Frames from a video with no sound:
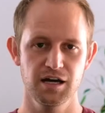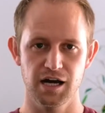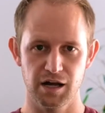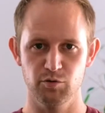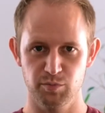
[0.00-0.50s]

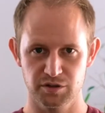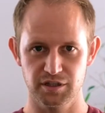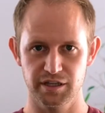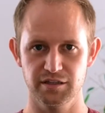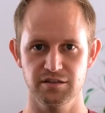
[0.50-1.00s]
I will put the
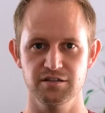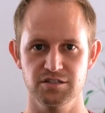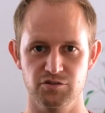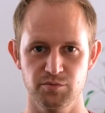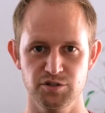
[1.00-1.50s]
link in the
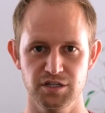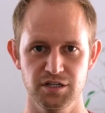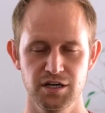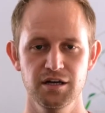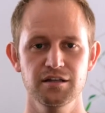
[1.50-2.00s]
description
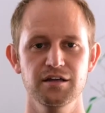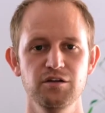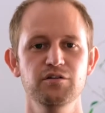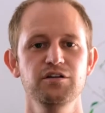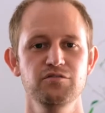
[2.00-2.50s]
that you
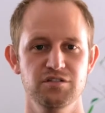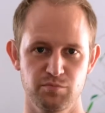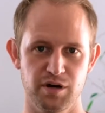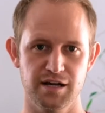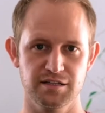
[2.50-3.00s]
can use to
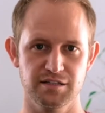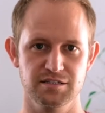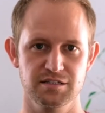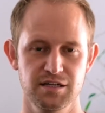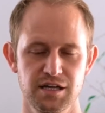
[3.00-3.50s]
practice.